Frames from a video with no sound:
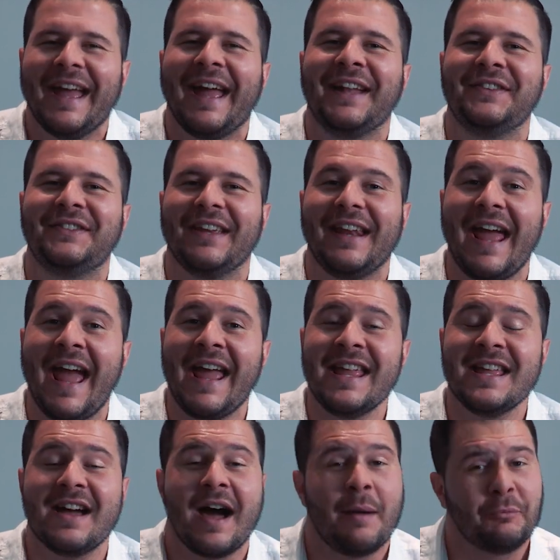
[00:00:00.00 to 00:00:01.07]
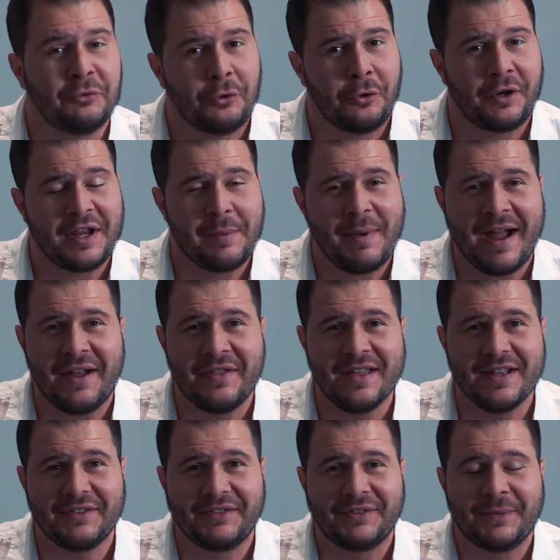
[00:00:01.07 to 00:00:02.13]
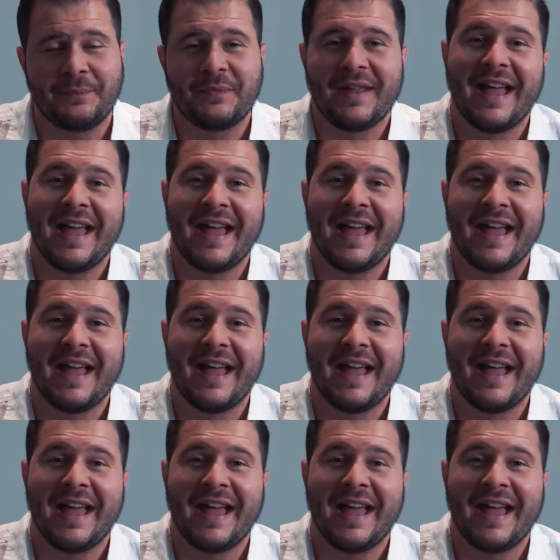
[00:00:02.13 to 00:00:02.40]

And today I'm talking about this,